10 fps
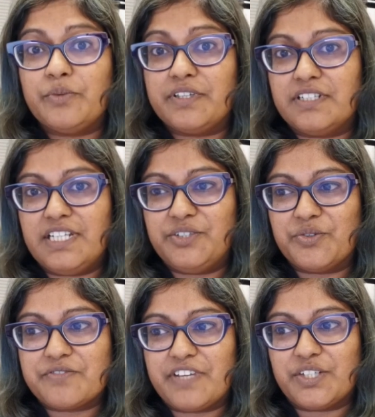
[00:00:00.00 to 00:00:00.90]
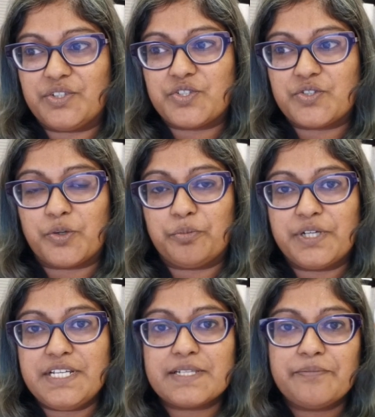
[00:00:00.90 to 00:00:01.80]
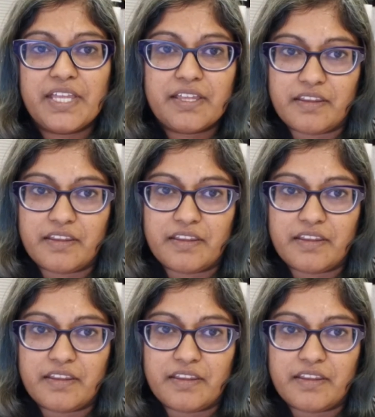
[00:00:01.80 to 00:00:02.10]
with the needles found in strawberries.